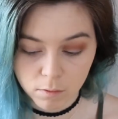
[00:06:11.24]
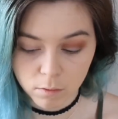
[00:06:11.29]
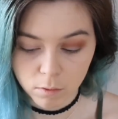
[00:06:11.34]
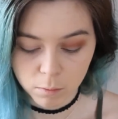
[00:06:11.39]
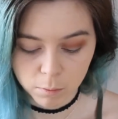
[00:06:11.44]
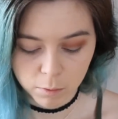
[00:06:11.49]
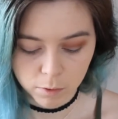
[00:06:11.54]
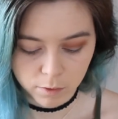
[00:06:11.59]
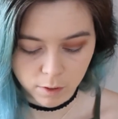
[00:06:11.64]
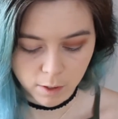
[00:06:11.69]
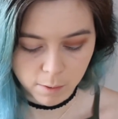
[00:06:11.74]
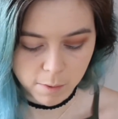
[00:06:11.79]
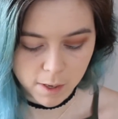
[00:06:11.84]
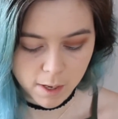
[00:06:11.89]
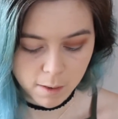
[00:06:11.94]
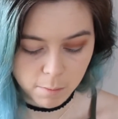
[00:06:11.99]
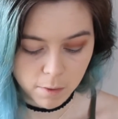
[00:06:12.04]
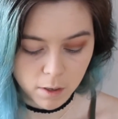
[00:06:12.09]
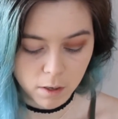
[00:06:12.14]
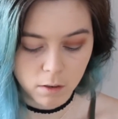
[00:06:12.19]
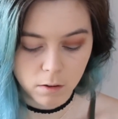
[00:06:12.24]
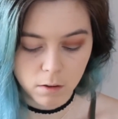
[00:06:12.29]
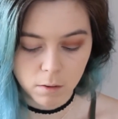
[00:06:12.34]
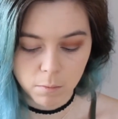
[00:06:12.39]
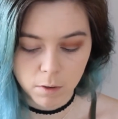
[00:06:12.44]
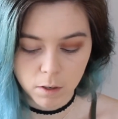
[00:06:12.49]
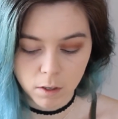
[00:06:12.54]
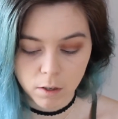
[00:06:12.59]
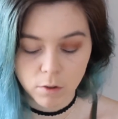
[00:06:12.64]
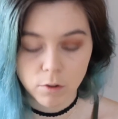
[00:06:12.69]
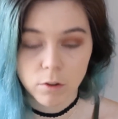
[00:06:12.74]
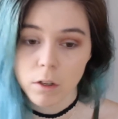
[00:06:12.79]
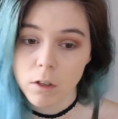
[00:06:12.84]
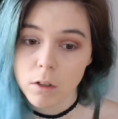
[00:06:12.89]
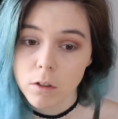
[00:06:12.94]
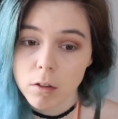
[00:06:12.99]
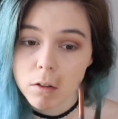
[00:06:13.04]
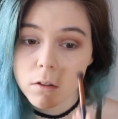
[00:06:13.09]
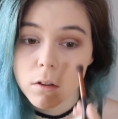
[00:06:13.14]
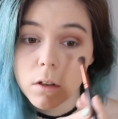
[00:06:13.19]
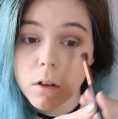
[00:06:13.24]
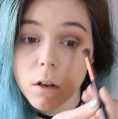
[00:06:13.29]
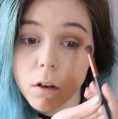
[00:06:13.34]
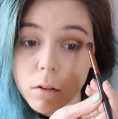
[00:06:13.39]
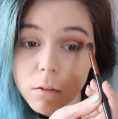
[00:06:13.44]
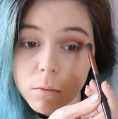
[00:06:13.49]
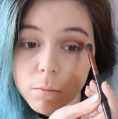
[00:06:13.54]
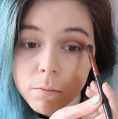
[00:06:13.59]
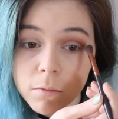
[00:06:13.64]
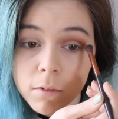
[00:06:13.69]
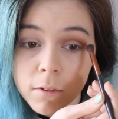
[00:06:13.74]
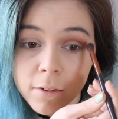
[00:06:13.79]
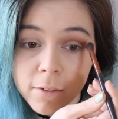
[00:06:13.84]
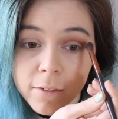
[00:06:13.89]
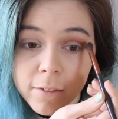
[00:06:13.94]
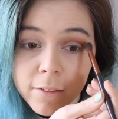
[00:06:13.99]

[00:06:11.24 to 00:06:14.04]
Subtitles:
Almost coming out better than my eyeshadow usually does.